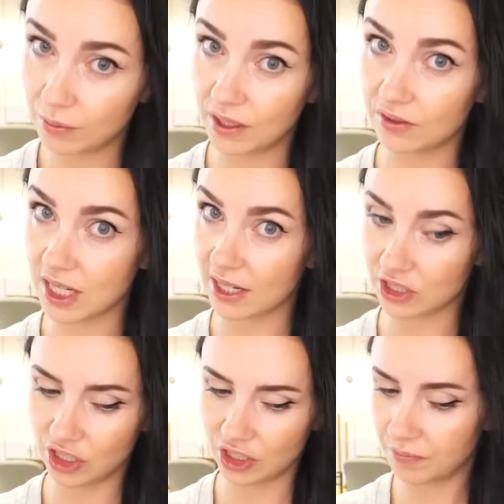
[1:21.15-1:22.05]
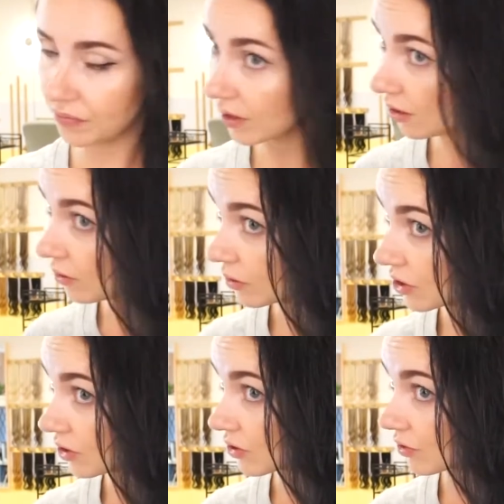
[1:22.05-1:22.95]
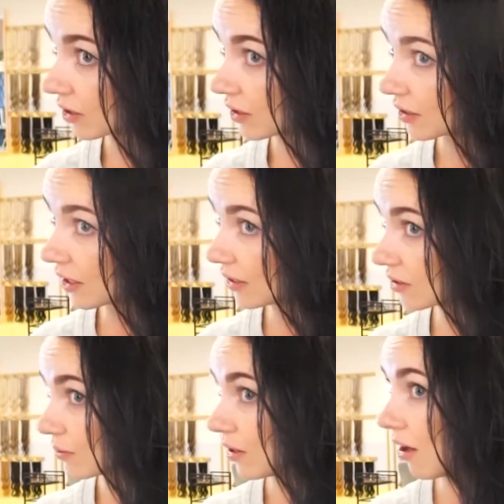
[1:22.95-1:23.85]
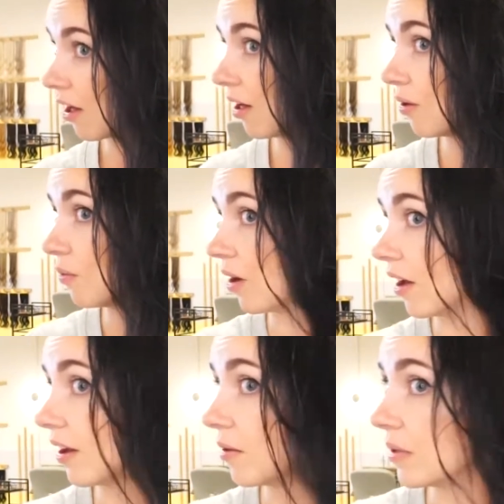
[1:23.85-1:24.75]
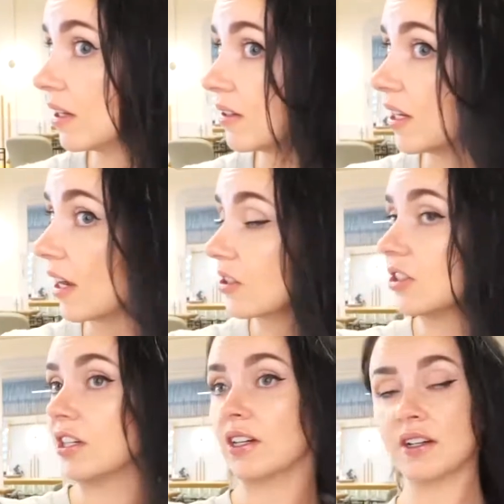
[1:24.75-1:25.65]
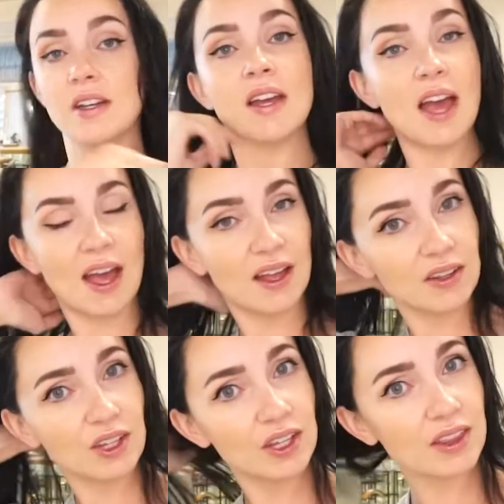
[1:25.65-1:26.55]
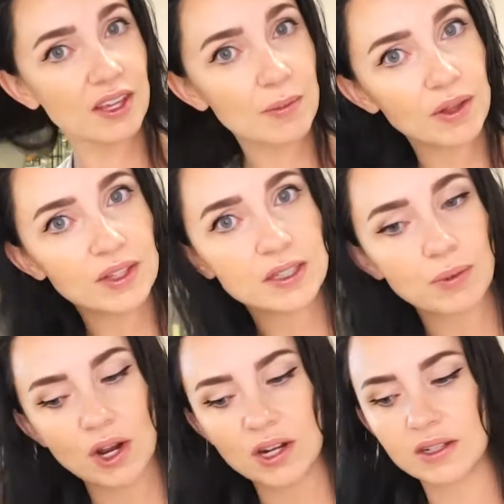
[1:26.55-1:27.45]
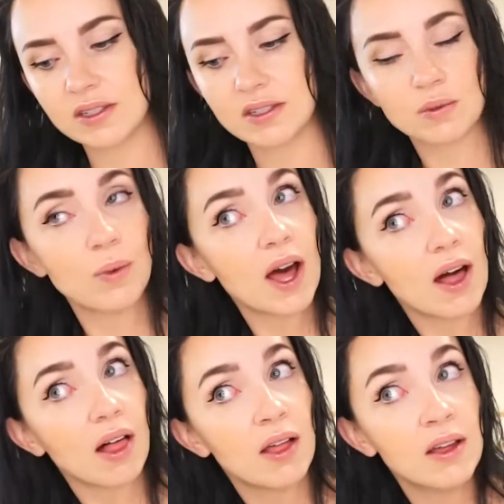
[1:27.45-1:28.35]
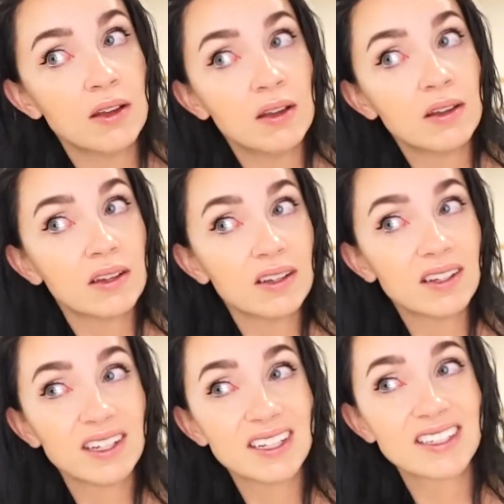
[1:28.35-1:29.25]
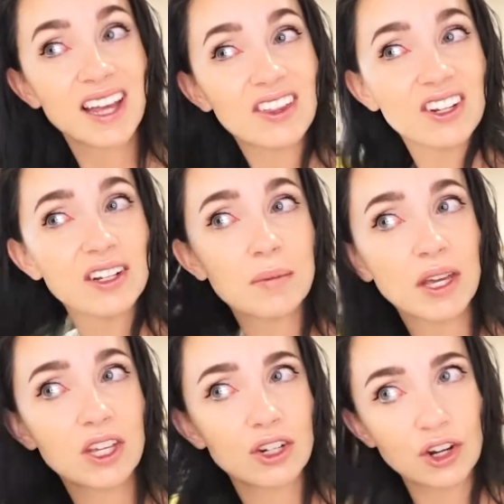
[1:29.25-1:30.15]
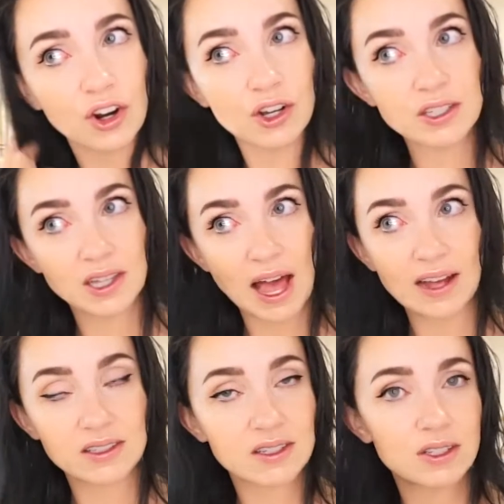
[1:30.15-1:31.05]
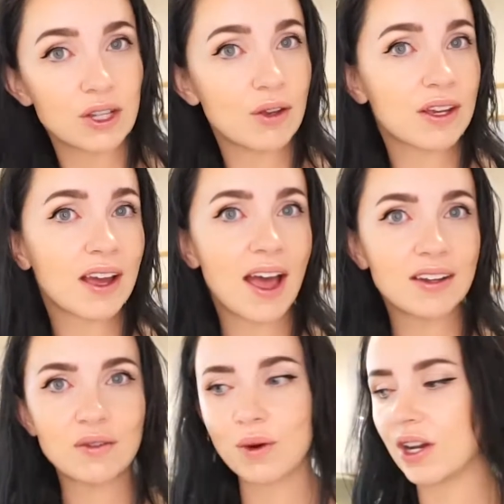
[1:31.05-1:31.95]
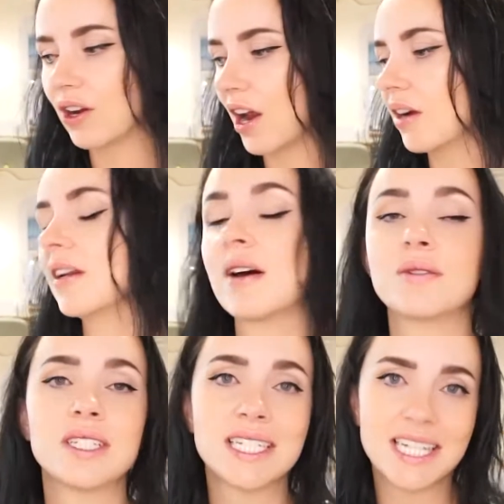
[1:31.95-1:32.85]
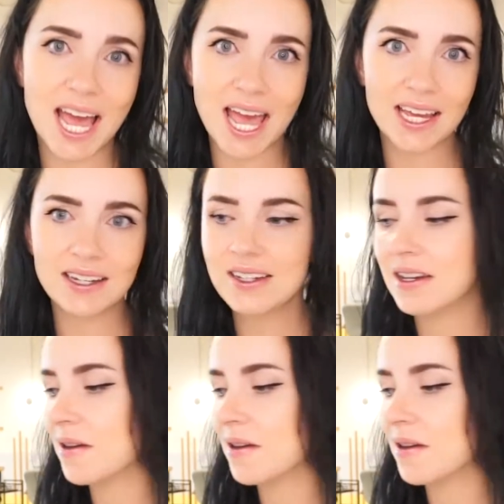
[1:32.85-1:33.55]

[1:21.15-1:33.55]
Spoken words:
bit of texture, which is really nice. We all want a bit of texture. And the good thing about these products as well is that they're gonna make your curls last. So you can kind of wear your hair down today,